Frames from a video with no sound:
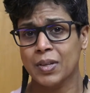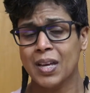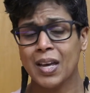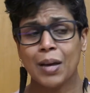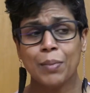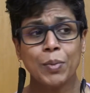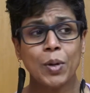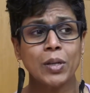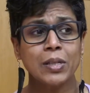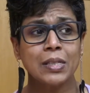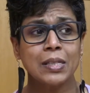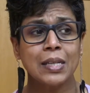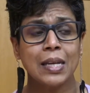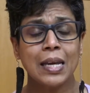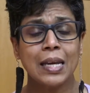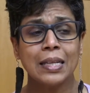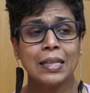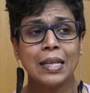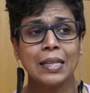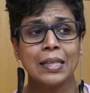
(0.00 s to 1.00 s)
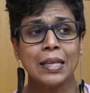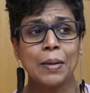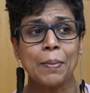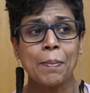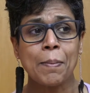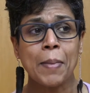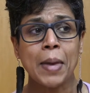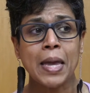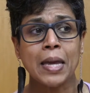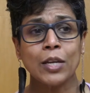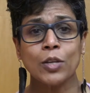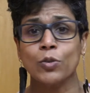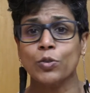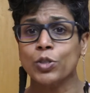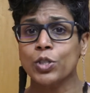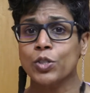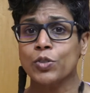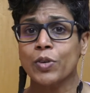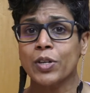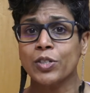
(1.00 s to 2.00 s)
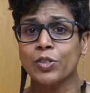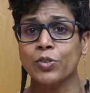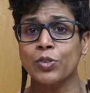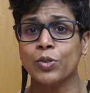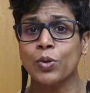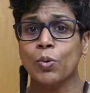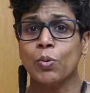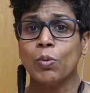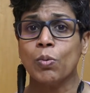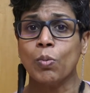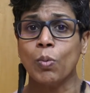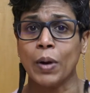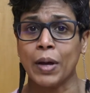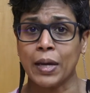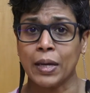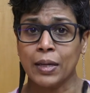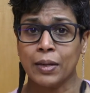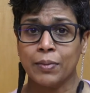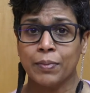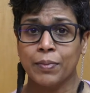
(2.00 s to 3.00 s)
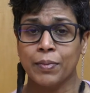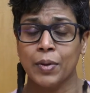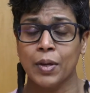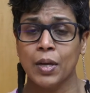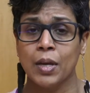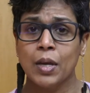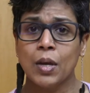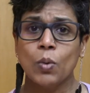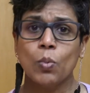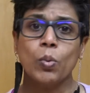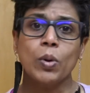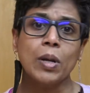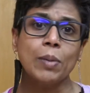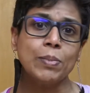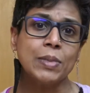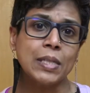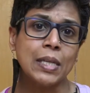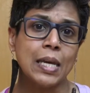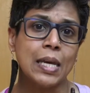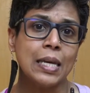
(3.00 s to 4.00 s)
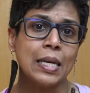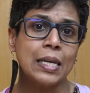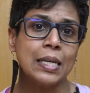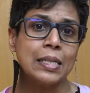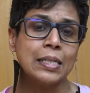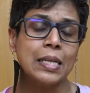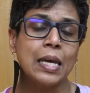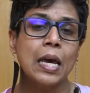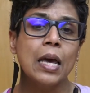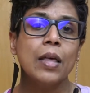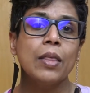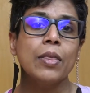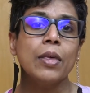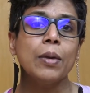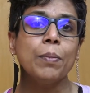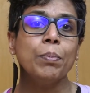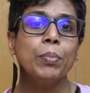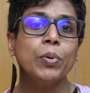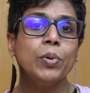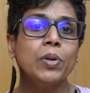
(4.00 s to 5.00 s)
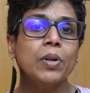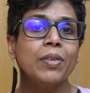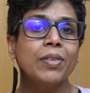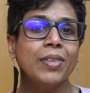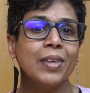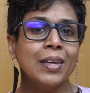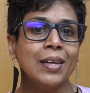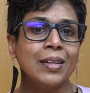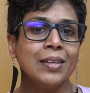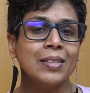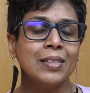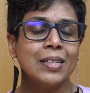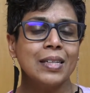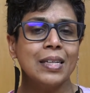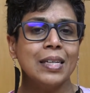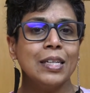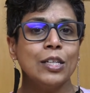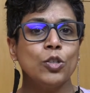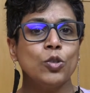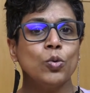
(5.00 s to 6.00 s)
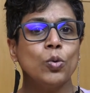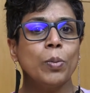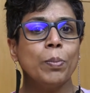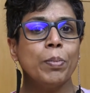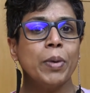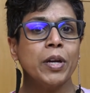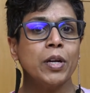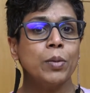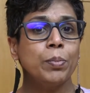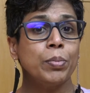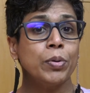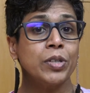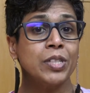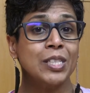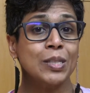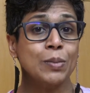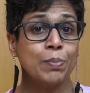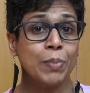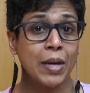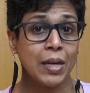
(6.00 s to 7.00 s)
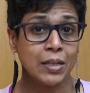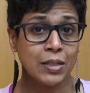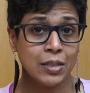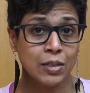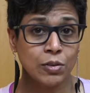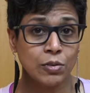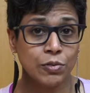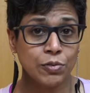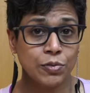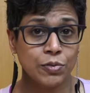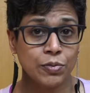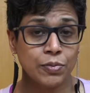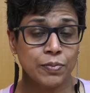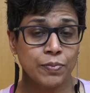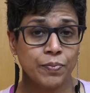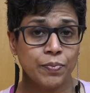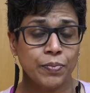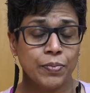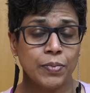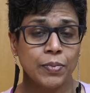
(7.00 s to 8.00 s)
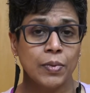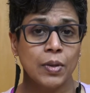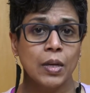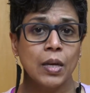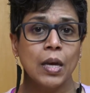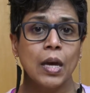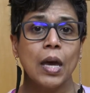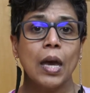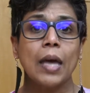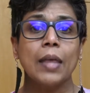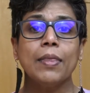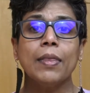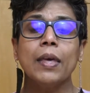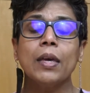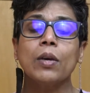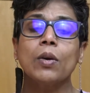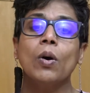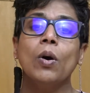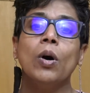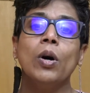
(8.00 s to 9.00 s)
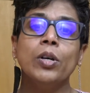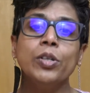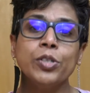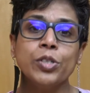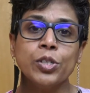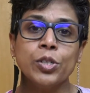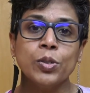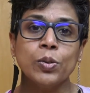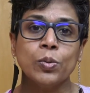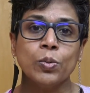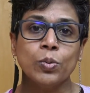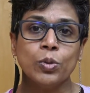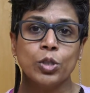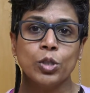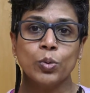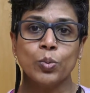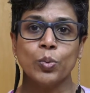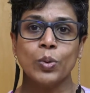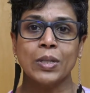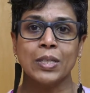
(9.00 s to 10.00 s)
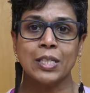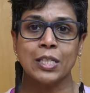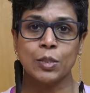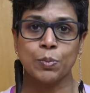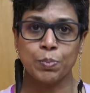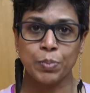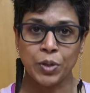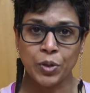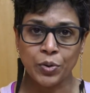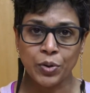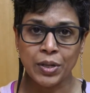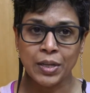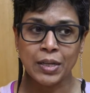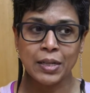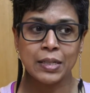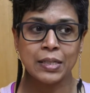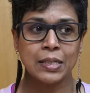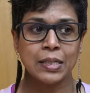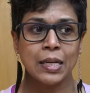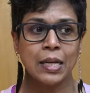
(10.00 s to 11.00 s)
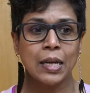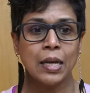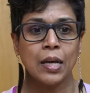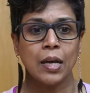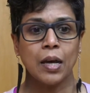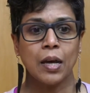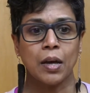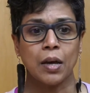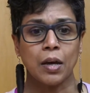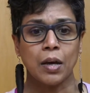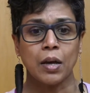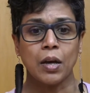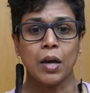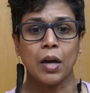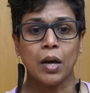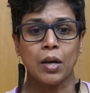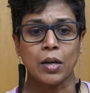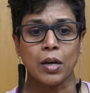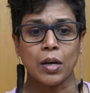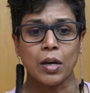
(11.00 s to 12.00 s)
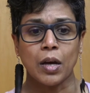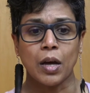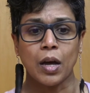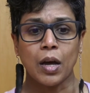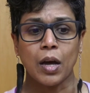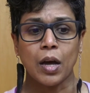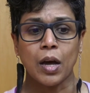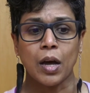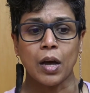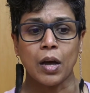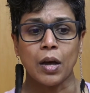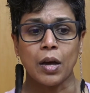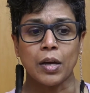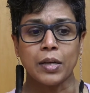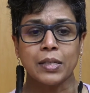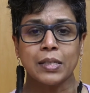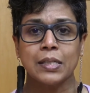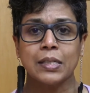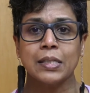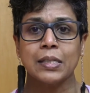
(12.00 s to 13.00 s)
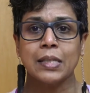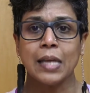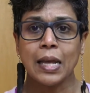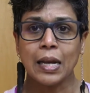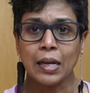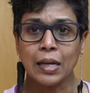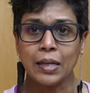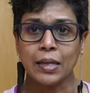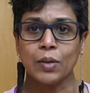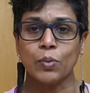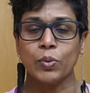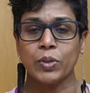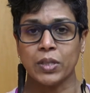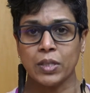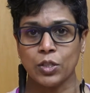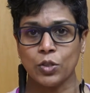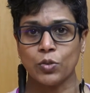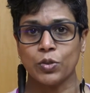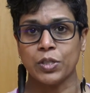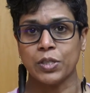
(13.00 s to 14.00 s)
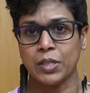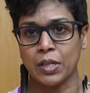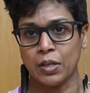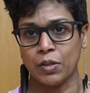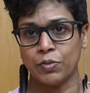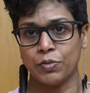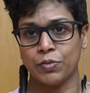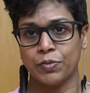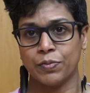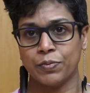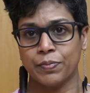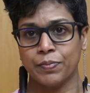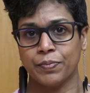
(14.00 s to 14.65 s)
I'm not saying that they make your stressors go away. What I'm saying is they put things into a better perspective and they cause you to experience uh, a, a, a settling within yourself.